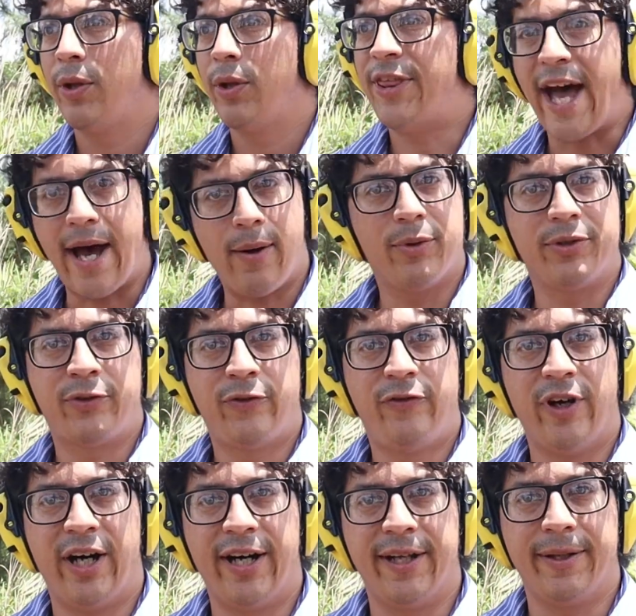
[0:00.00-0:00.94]
That was
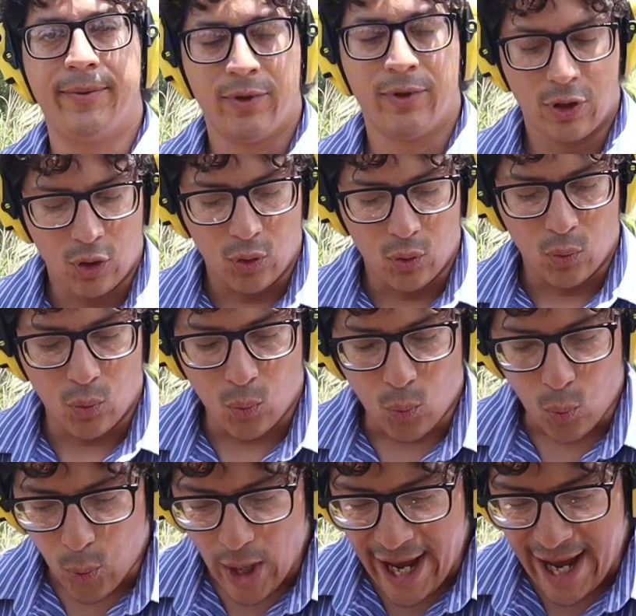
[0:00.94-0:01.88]
fun.
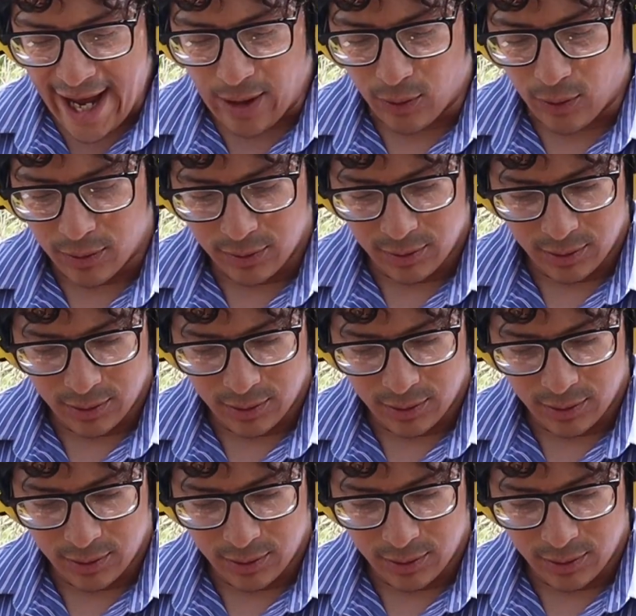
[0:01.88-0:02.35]
Wow.